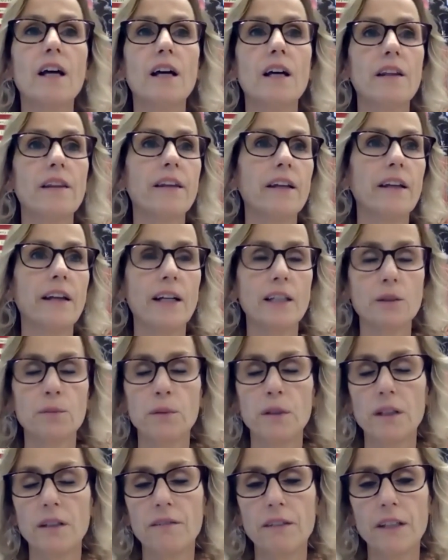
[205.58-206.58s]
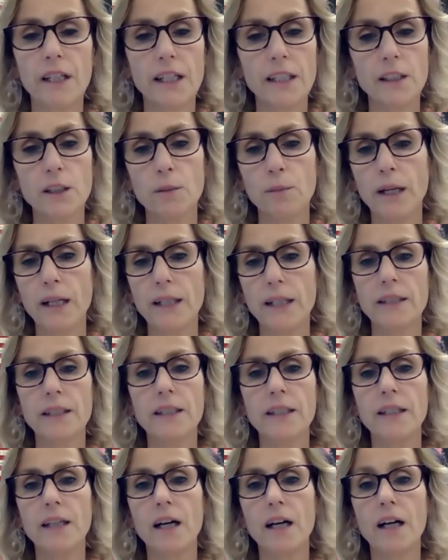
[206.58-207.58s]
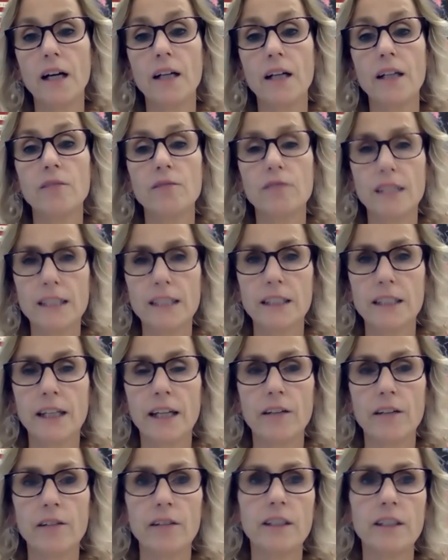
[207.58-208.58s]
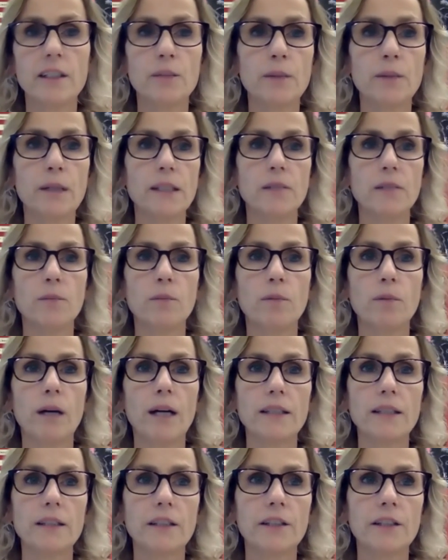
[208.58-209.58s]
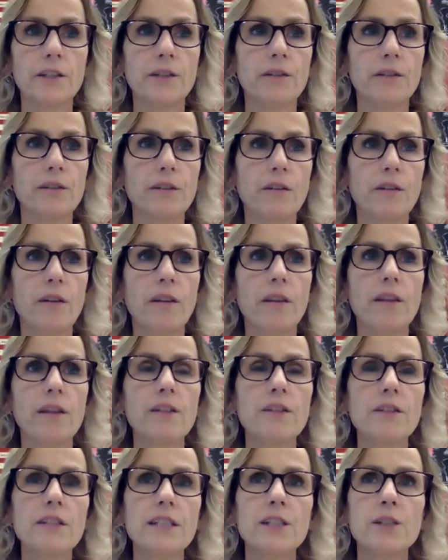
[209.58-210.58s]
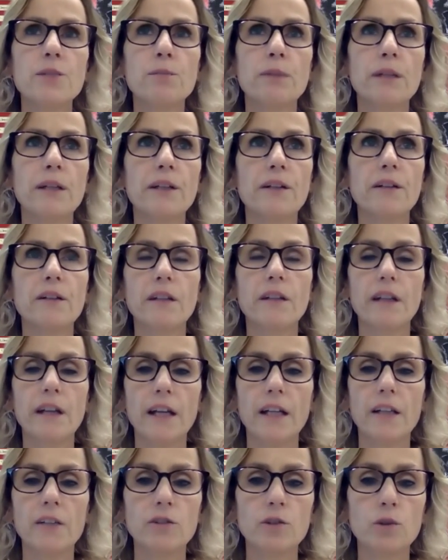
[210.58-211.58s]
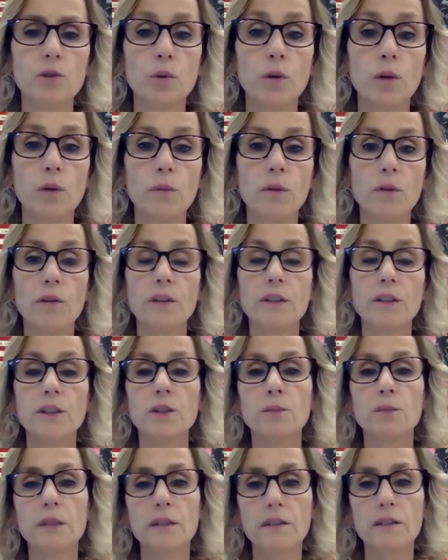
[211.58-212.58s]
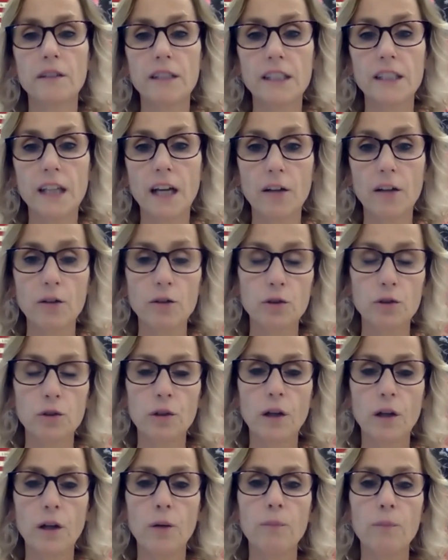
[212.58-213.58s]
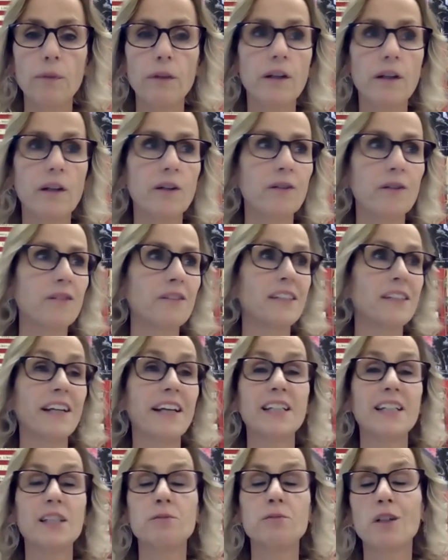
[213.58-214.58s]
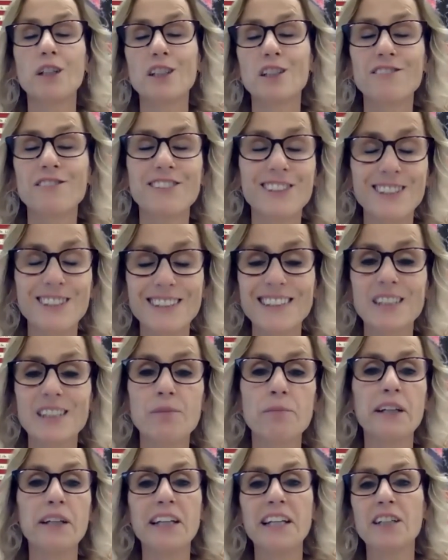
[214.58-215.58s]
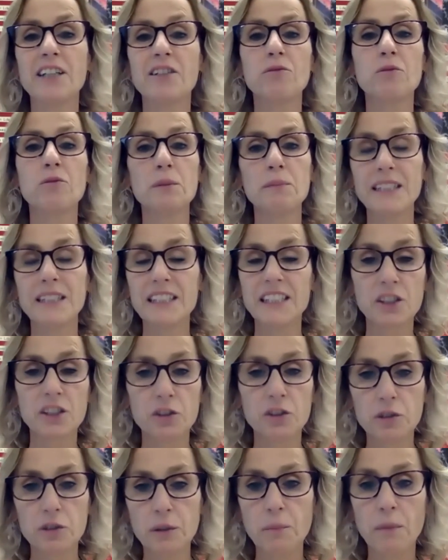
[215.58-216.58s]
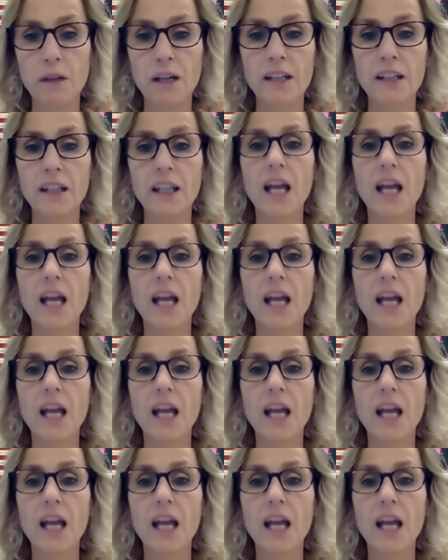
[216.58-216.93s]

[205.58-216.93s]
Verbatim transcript: the announcement of an independent uh, investigator, an independent prosecutor. This is bigger than Andrew Cuomo. This is bigger than Donald Trump. You know, today's March 1st, it's beginning of Women's History Month.